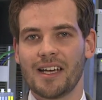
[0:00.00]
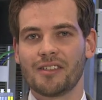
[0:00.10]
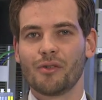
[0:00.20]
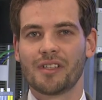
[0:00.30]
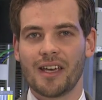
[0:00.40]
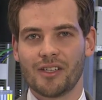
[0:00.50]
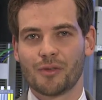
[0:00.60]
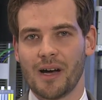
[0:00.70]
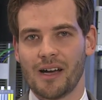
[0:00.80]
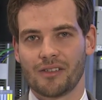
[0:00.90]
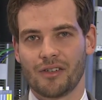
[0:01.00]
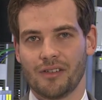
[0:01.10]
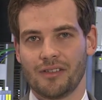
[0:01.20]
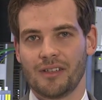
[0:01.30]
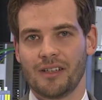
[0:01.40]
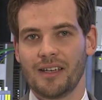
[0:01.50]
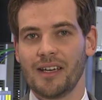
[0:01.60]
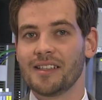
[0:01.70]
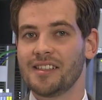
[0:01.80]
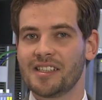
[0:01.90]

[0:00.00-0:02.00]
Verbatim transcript: with our SIMATIC Wind library.